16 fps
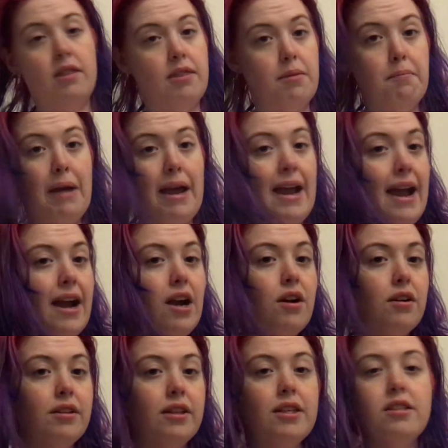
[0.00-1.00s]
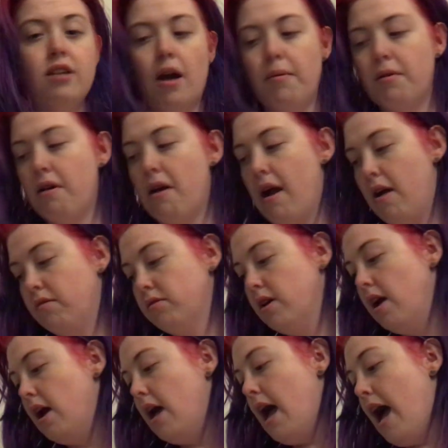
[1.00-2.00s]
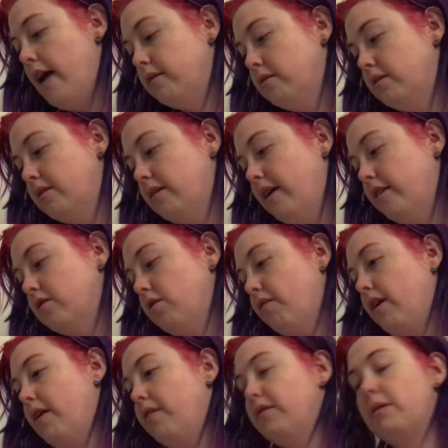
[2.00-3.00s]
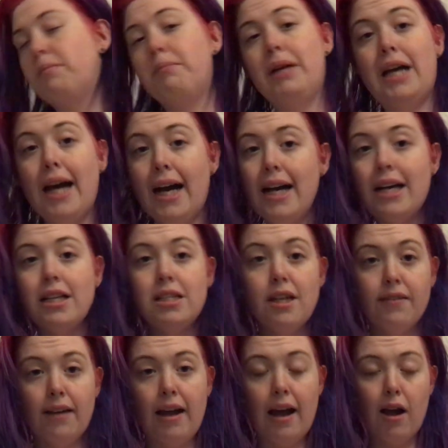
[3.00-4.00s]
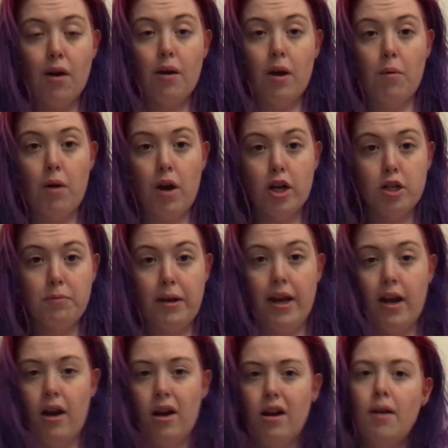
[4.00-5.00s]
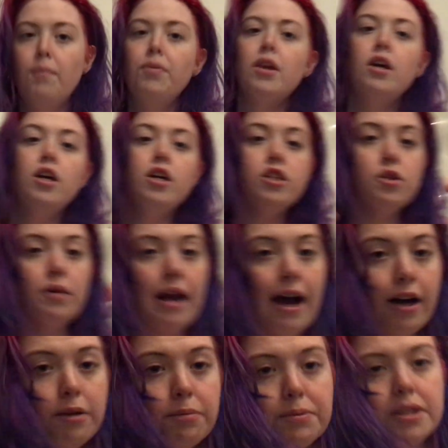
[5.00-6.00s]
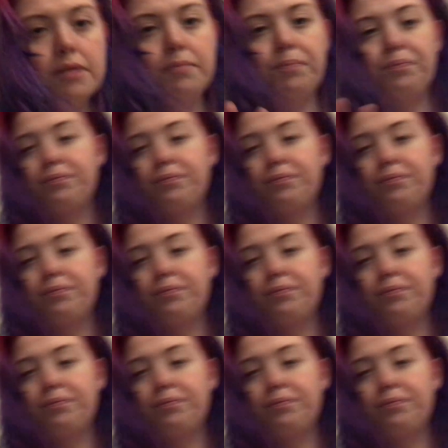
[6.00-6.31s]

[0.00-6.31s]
my hair this time around has been staying so vibrant because of how I wash my hair. So it helps